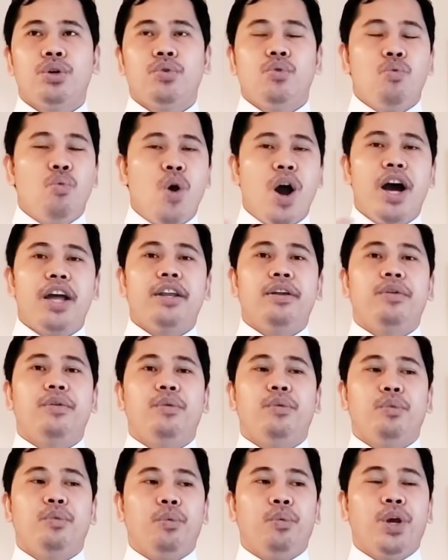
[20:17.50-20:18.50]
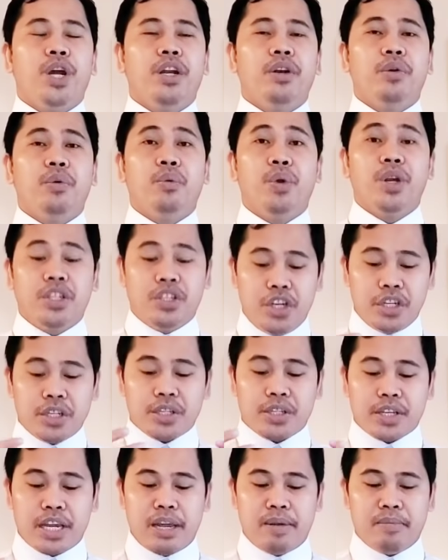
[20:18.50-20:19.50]
1, when, when Jesus
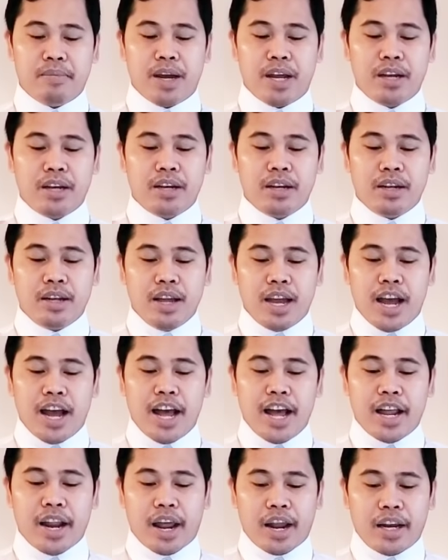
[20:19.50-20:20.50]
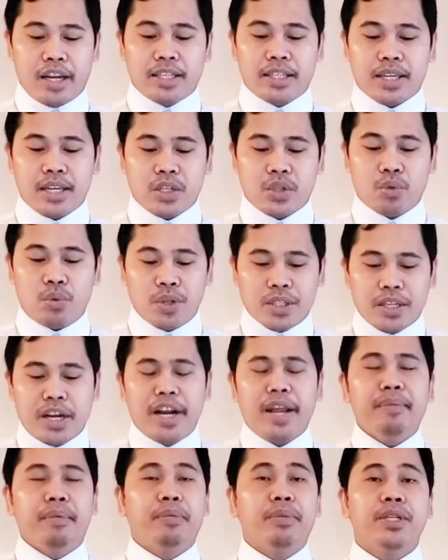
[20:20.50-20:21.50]
came and, and, and it says, What's the
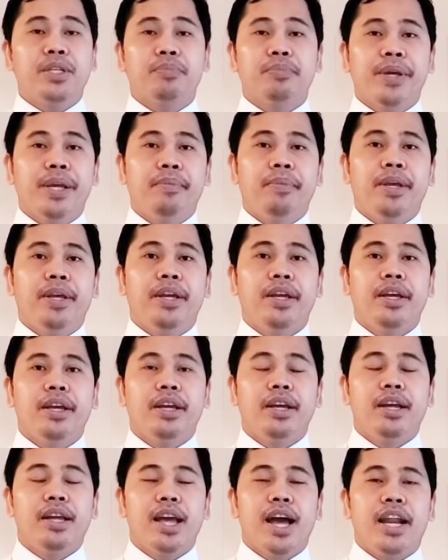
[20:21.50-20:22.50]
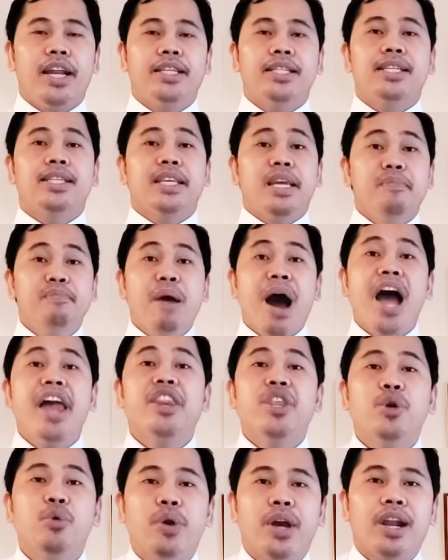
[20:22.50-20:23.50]
name of this baby? And it says,
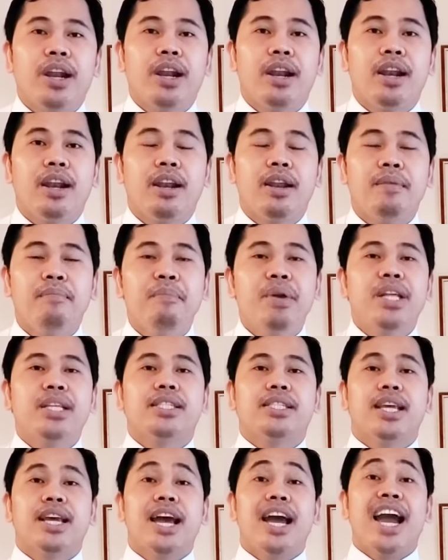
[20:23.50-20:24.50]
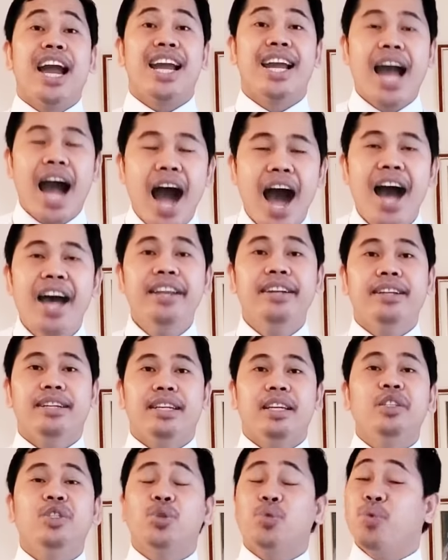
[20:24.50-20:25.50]
Emmanuel means God
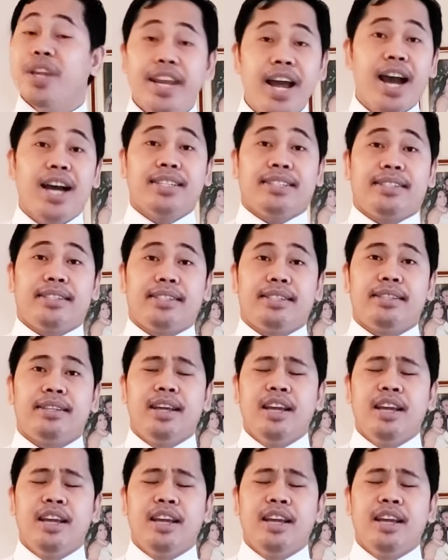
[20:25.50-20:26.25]
is with us.